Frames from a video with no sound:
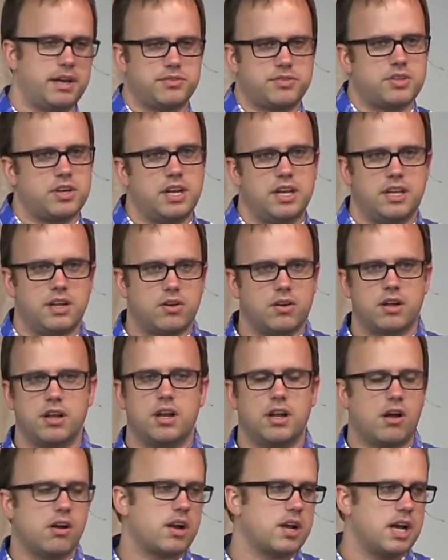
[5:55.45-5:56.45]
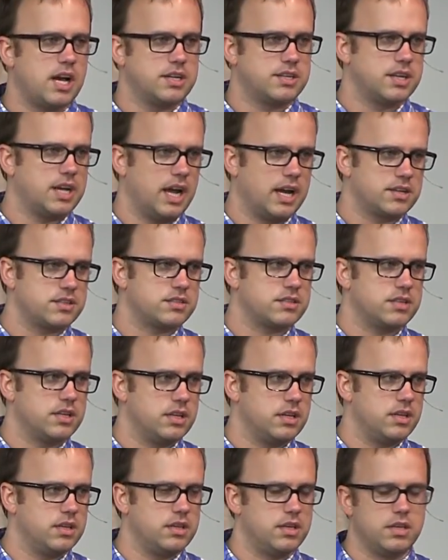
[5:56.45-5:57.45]
I was thought in our context
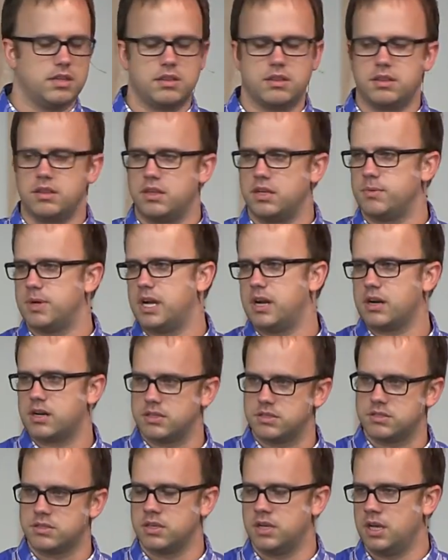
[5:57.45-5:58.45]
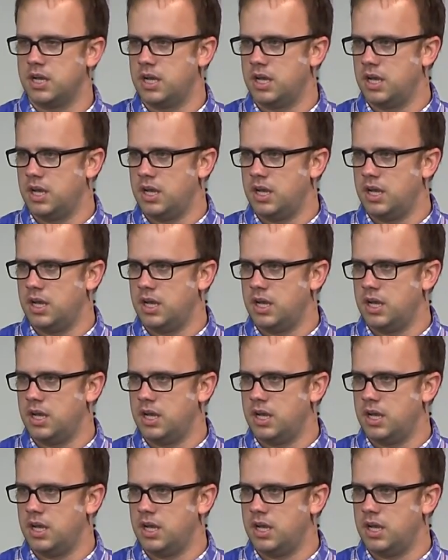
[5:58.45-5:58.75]
in the Americas,